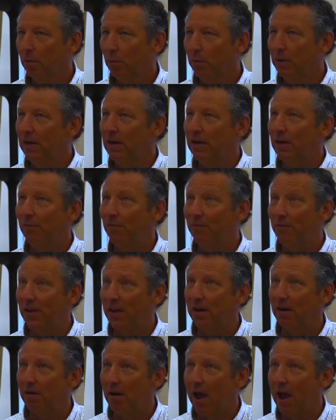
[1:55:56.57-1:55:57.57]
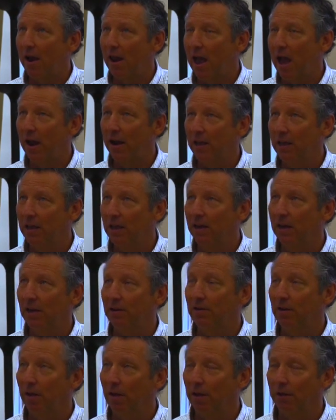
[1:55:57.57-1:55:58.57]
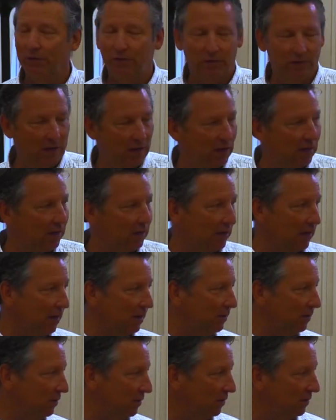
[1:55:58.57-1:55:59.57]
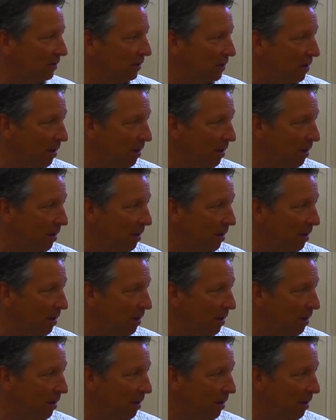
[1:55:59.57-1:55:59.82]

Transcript: We need to figure out how to get adults and kids to